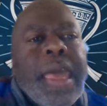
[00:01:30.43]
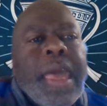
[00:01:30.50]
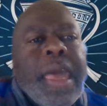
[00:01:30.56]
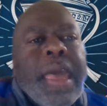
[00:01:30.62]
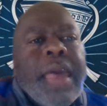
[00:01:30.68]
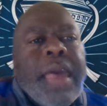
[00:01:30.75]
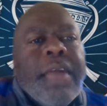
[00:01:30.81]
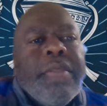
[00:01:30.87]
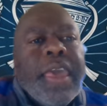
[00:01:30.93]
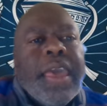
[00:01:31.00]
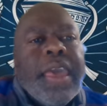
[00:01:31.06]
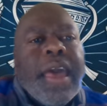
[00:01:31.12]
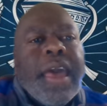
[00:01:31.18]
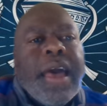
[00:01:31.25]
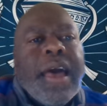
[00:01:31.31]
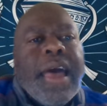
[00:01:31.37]
The
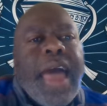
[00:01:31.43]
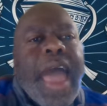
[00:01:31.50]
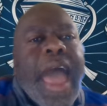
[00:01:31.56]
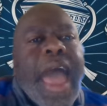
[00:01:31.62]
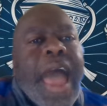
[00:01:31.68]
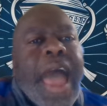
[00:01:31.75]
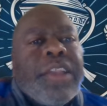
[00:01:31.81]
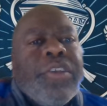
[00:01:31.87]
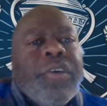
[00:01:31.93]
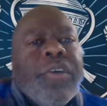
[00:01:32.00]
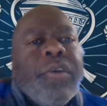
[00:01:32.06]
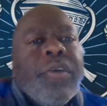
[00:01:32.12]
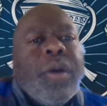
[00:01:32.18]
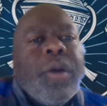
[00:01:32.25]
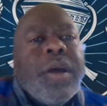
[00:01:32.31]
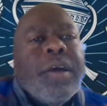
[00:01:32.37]
actor
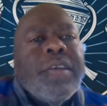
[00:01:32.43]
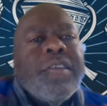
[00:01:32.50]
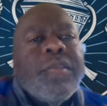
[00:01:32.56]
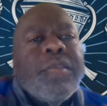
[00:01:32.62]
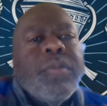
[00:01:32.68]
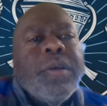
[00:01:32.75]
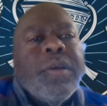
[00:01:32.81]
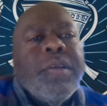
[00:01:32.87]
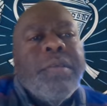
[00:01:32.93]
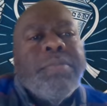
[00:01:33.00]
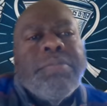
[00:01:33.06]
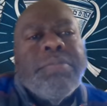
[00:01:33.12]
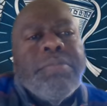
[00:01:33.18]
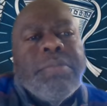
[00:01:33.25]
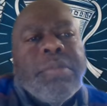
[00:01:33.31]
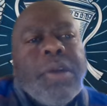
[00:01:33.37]
was, we'll
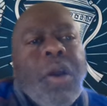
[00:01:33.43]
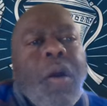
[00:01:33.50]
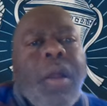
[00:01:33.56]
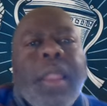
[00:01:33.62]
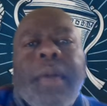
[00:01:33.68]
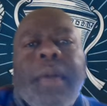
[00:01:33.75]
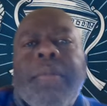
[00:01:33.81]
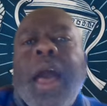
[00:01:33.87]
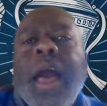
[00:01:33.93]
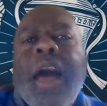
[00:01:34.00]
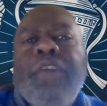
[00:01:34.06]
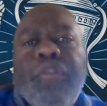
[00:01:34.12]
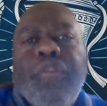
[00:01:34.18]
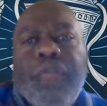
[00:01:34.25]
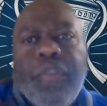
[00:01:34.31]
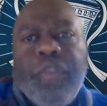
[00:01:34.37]
call him
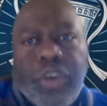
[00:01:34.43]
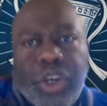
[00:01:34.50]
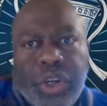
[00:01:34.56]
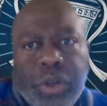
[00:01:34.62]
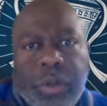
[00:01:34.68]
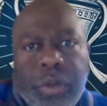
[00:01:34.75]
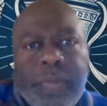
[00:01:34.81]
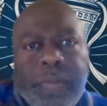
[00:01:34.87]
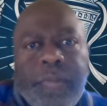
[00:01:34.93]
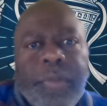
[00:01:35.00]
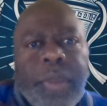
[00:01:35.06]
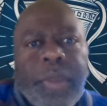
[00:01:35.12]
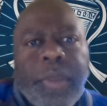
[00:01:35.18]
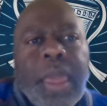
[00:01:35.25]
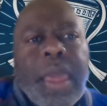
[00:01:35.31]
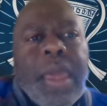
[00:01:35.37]
controversial,
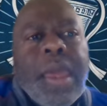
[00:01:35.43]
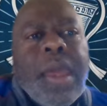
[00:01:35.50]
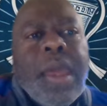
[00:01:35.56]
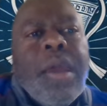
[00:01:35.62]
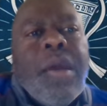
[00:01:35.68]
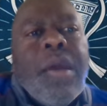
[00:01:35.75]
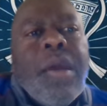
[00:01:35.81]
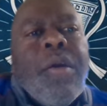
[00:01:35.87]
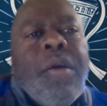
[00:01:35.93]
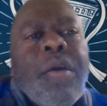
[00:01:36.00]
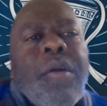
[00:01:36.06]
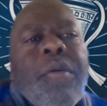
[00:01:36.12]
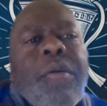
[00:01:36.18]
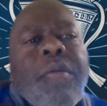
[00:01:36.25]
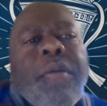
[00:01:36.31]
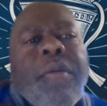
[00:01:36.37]

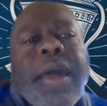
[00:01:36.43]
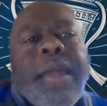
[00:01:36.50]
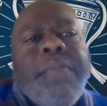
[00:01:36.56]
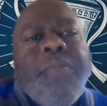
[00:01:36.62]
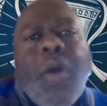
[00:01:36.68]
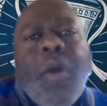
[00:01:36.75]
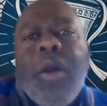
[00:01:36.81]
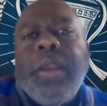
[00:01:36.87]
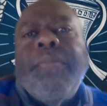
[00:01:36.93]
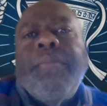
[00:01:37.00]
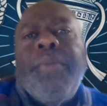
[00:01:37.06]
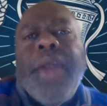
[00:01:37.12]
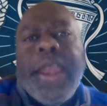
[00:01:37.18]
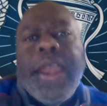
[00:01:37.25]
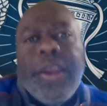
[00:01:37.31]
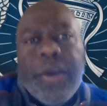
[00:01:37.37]
right? Marlon
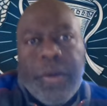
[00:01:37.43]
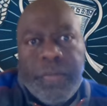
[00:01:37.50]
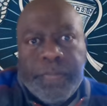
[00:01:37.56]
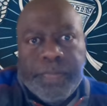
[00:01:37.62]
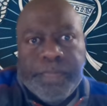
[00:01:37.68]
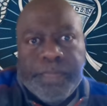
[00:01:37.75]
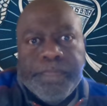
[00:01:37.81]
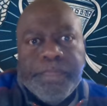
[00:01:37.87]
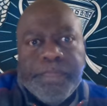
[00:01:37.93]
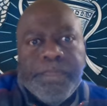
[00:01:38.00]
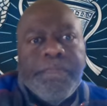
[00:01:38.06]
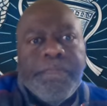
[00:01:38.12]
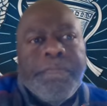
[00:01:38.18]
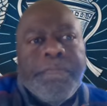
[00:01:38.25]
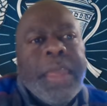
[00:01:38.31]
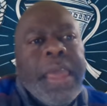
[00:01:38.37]
Brando.
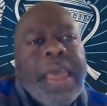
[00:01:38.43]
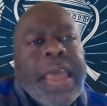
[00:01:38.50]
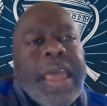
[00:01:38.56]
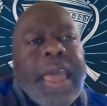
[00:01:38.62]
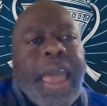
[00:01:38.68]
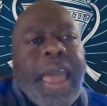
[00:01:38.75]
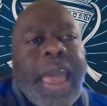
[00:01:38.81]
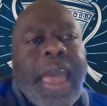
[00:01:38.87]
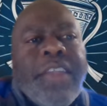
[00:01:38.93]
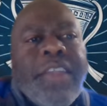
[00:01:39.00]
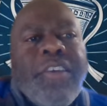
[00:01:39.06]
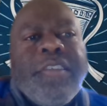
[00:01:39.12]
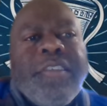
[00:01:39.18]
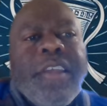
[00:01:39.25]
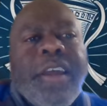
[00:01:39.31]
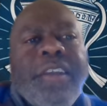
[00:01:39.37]
And
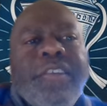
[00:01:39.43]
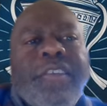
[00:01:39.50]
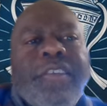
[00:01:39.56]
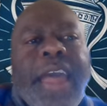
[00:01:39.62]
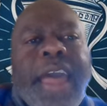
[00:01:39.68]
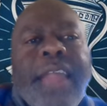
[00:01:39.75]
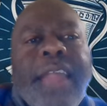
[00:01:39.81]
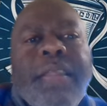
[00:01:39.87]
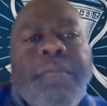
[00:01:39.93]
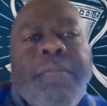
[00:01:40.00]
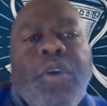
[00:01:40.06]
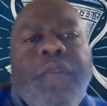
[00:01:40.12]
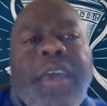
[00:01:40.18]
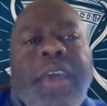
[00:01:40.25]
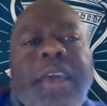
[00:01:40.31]
just to understand, the movie is